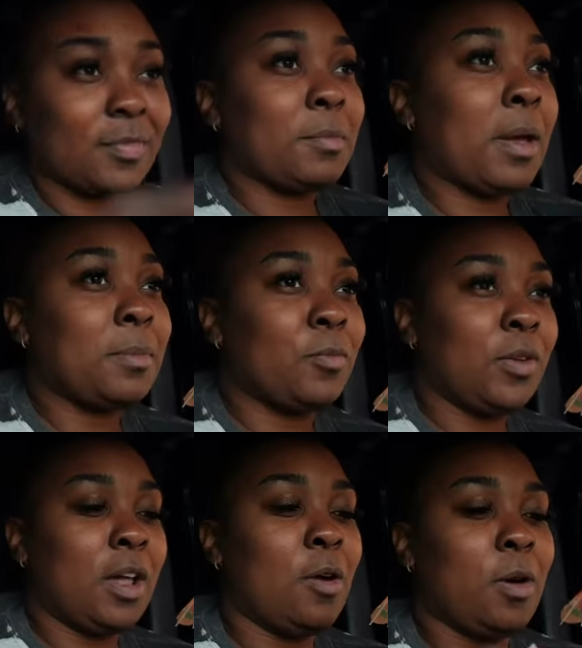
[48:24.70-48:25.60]
Baby,
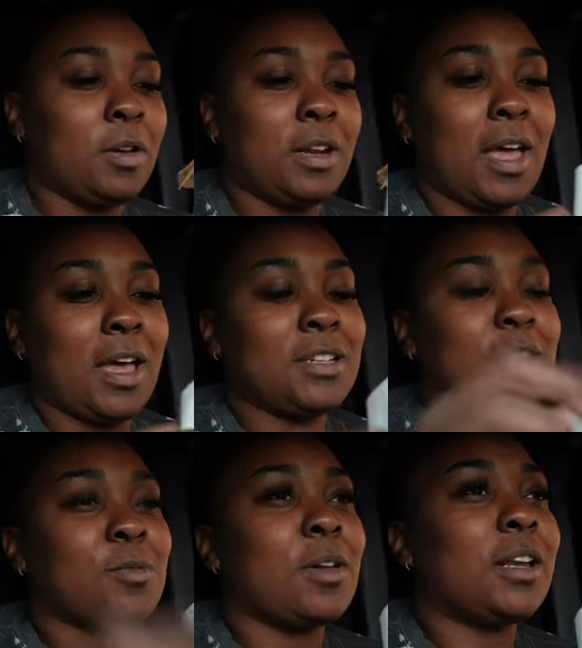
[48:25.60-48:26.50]
we don't want a lot. I
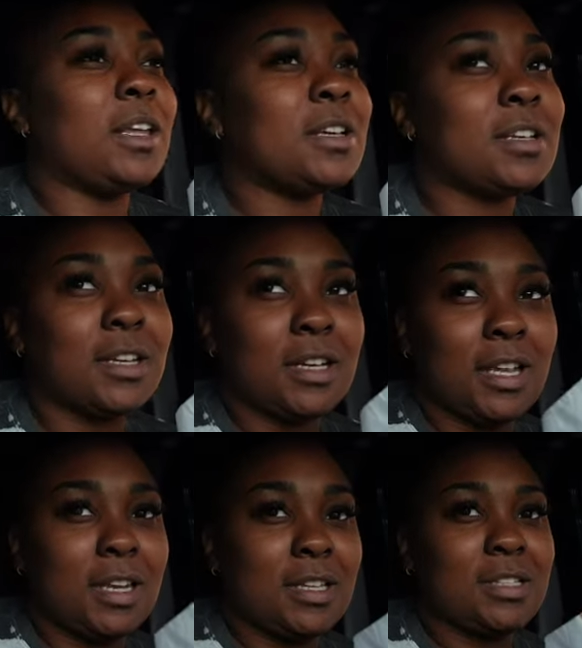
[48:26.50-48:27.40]
just want a little,
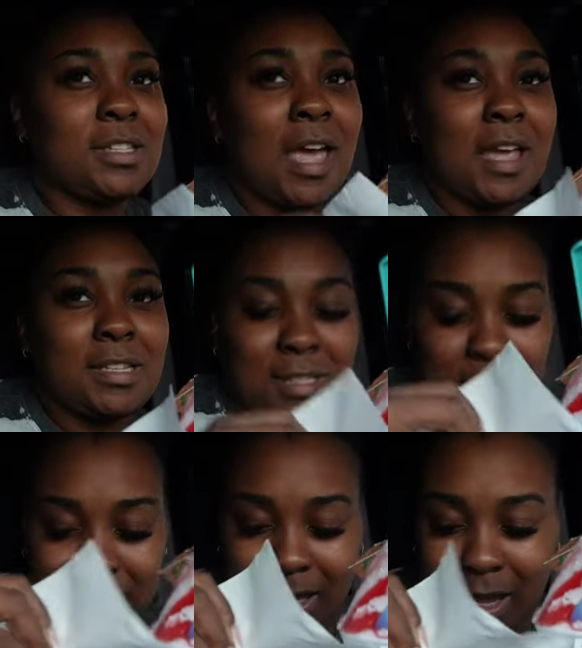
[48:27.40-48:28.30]
a little tasty
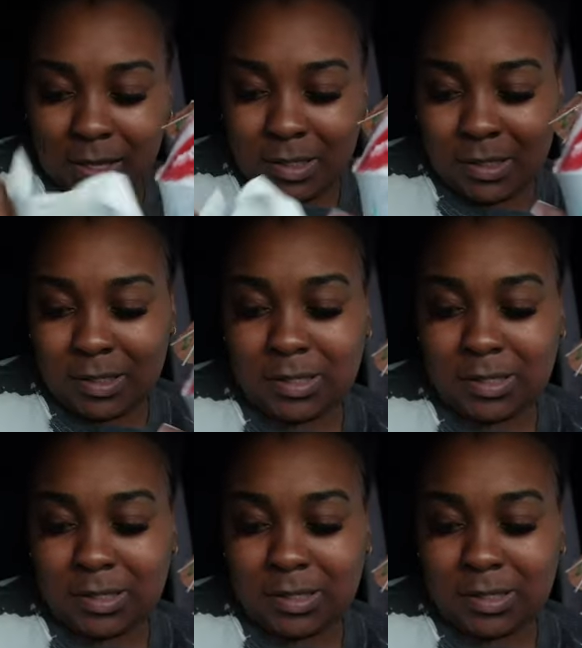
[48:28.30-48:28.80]
taste.